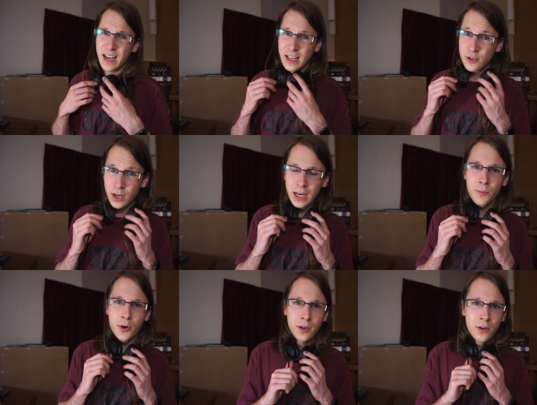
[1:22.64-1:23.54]
It's really
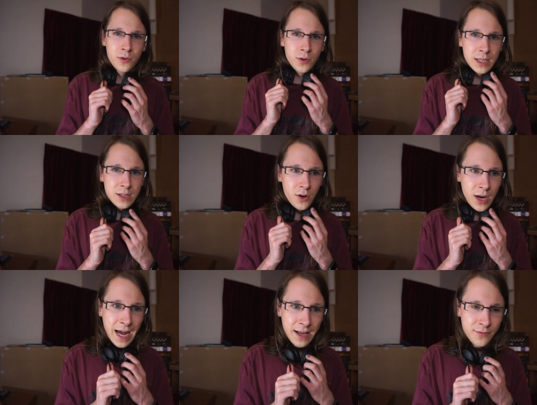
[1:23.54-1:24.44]
important to do this
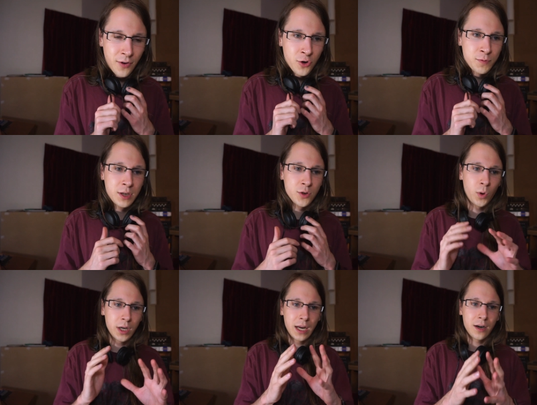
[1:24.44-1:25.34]
on headphones because
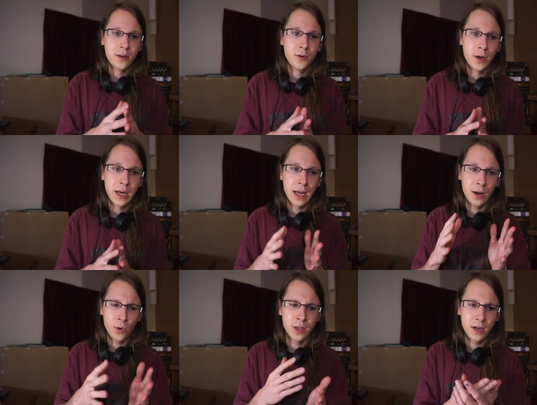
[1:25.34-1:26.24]
what they are doing
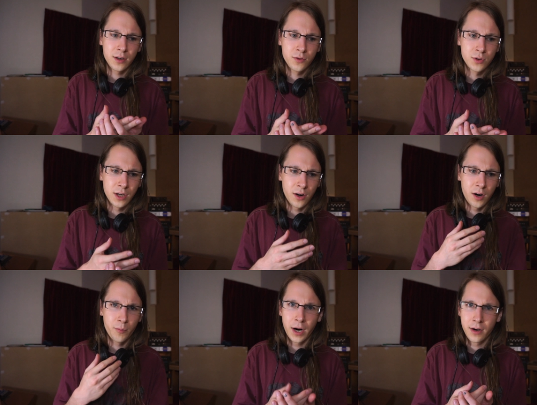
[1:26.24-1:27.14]
and what they are using
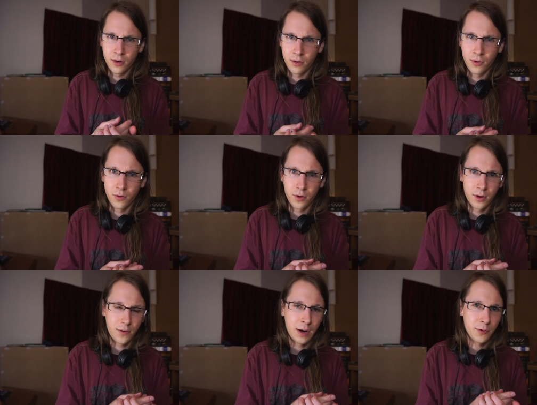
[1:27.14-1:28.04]
are binaural
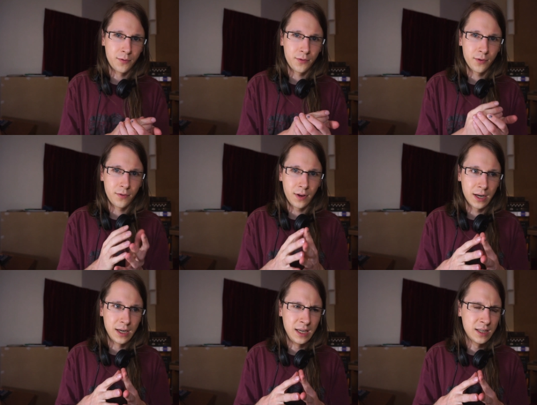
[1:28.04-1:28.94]
type of
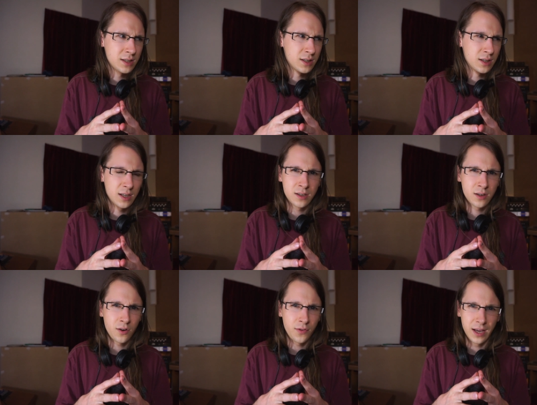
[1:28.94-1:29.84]
techniques. Is
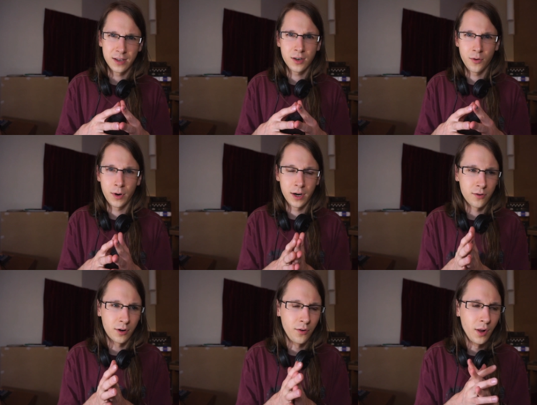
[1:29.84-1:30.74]
it called? Yeah, it's called
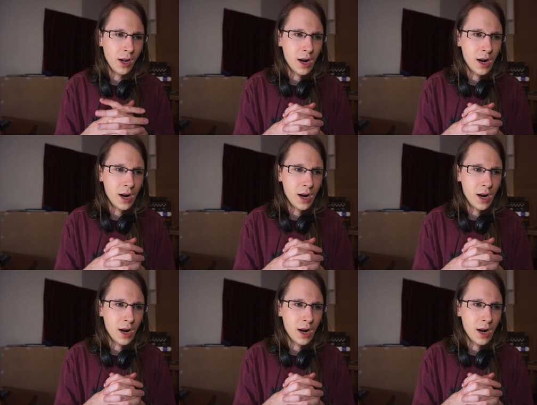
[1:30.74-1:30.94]
binaural.